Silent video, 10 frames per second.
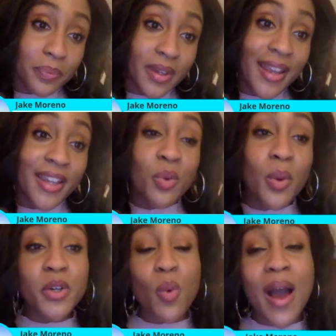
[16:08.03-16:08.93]
And you
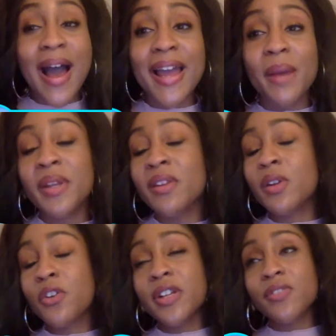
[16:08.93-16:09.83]
wonder why.
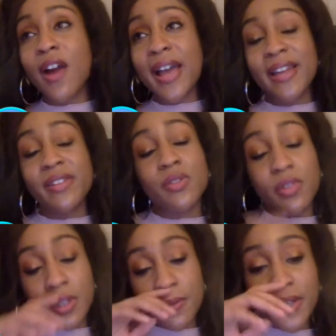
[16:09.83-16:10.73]
Chris Rock had this
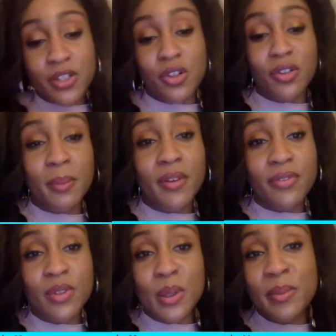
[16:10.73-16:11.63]
really funny joke. Let
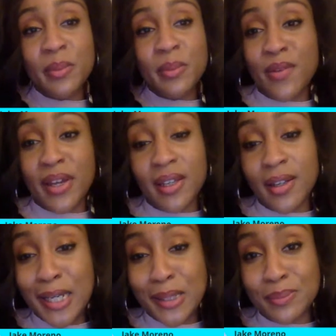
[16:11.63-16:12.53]
me see if I
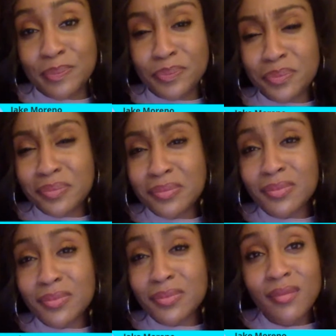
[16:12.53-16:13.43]
can
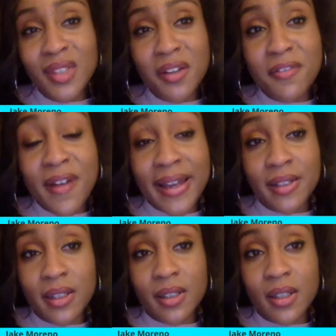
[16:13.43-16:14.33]
find
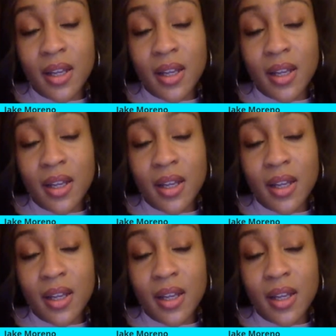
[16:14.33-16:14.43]
it.